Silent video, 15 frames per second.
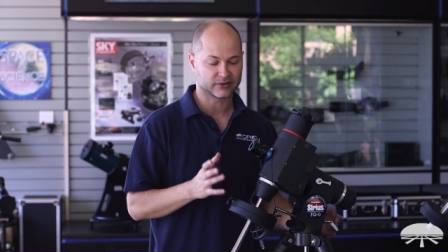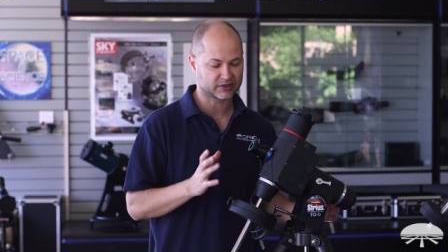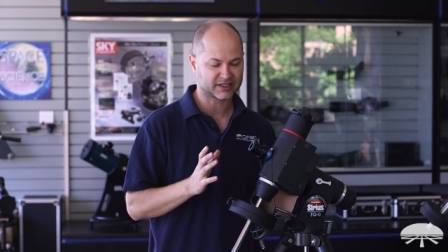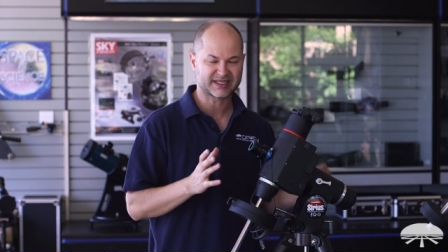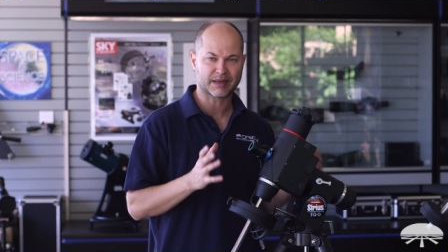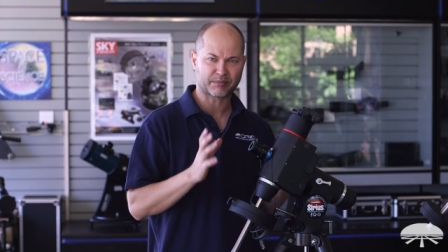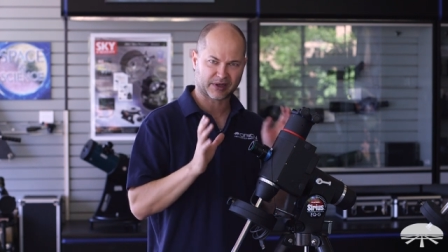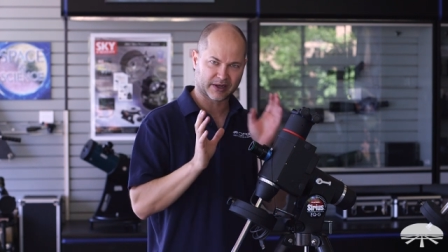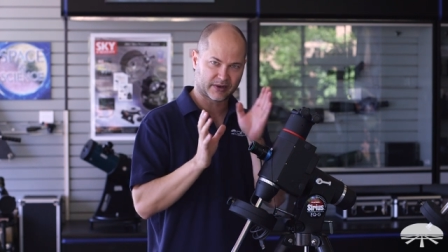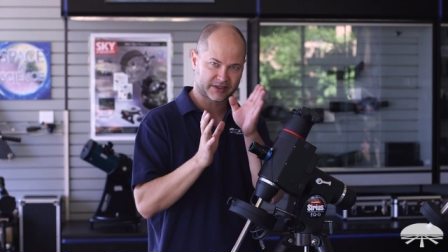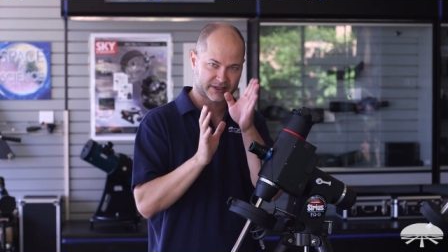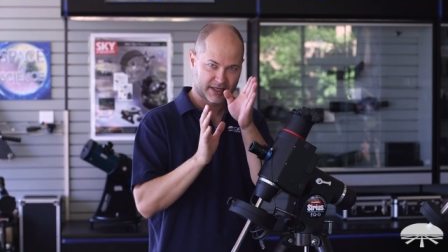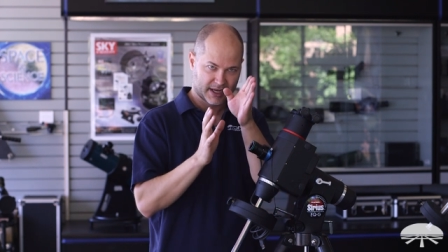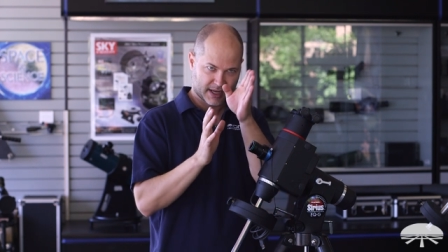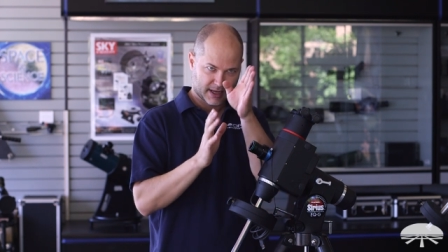So just get
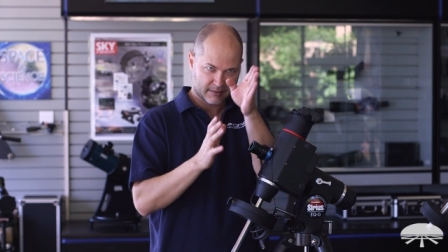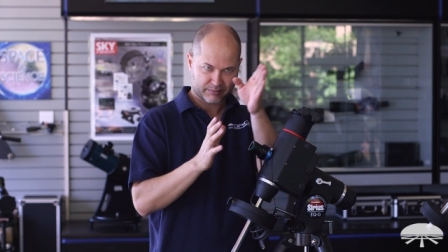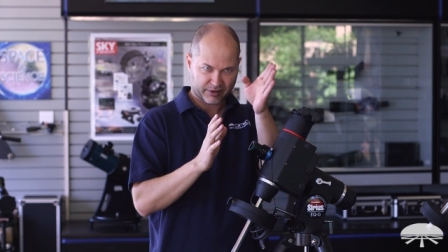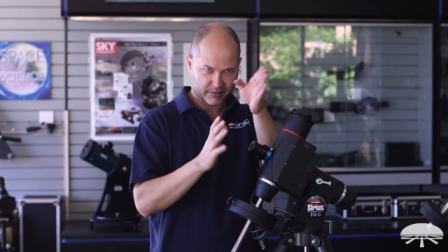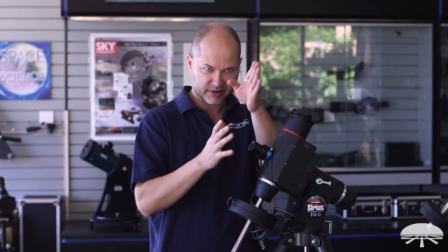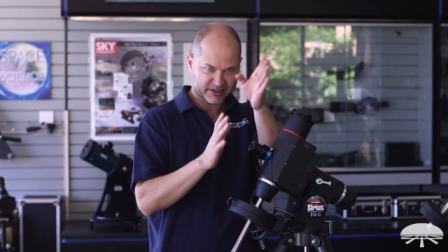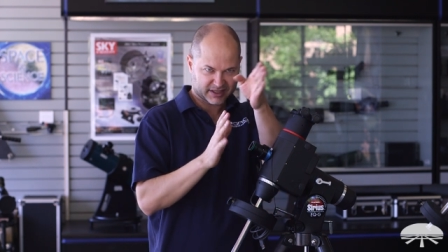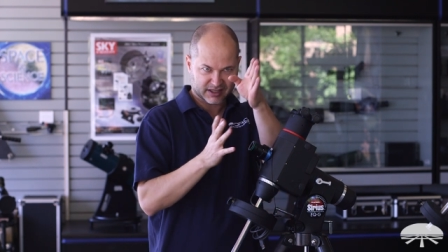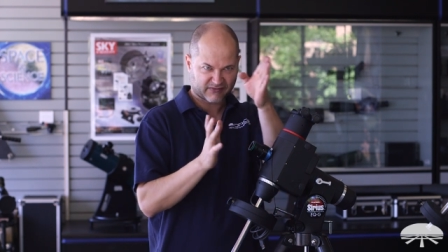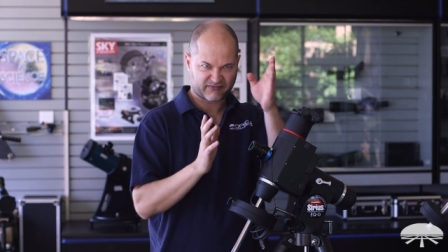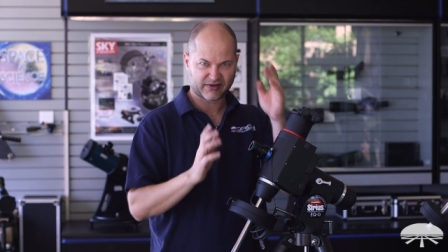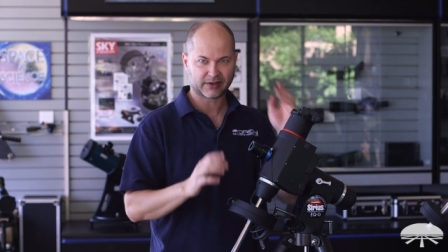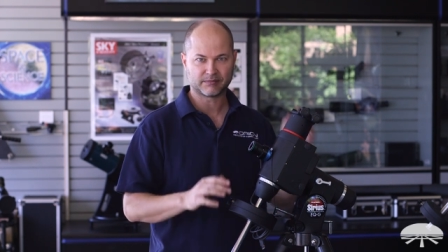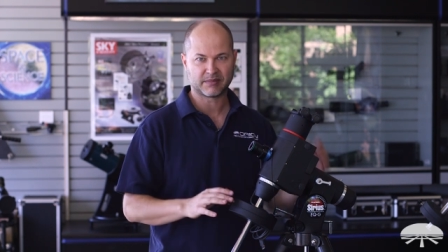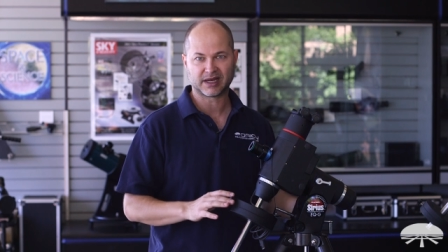Polaris pretty much in
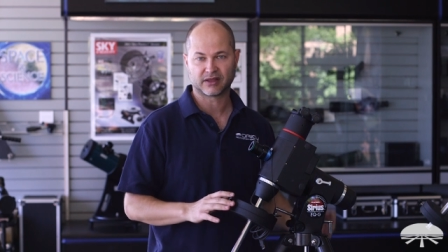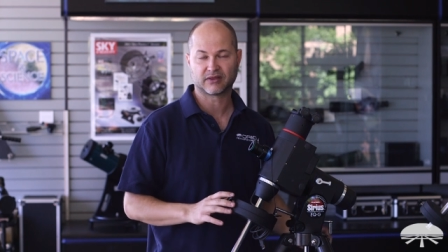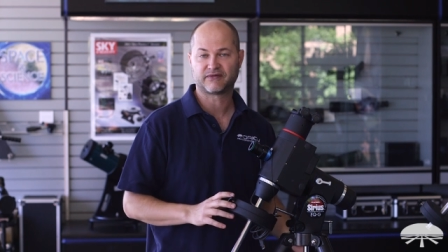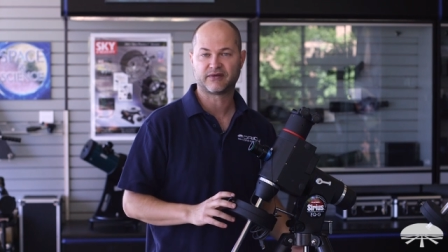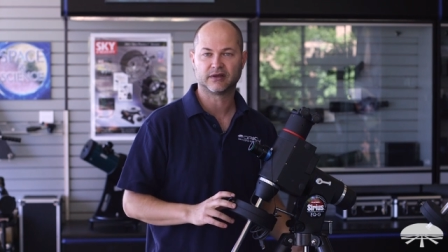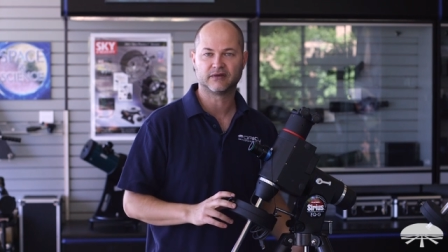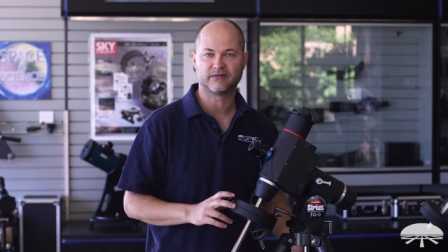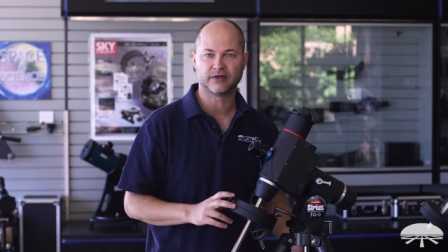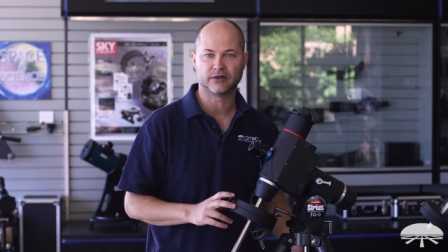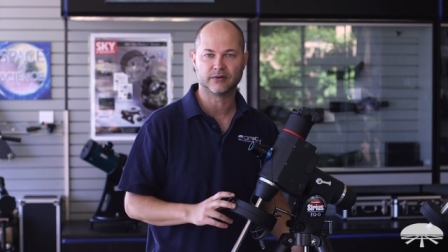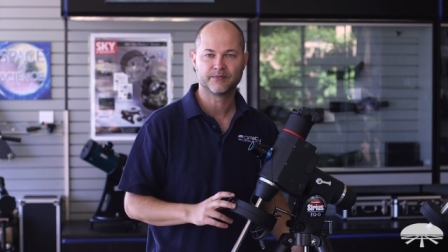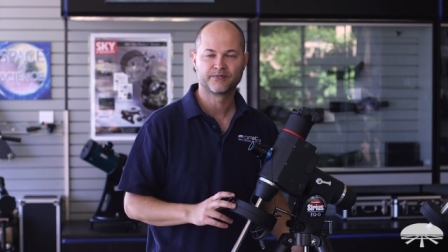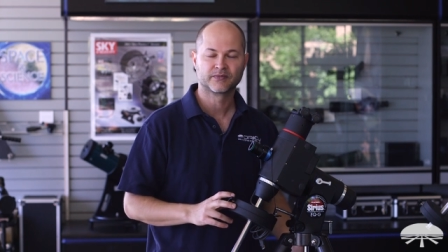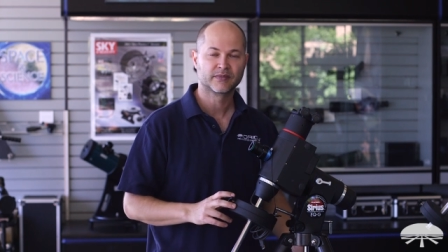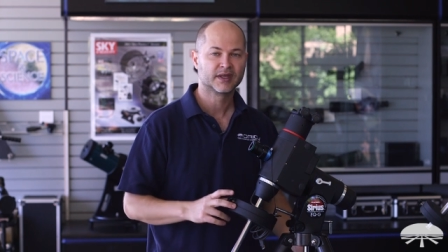the middle of the field of view.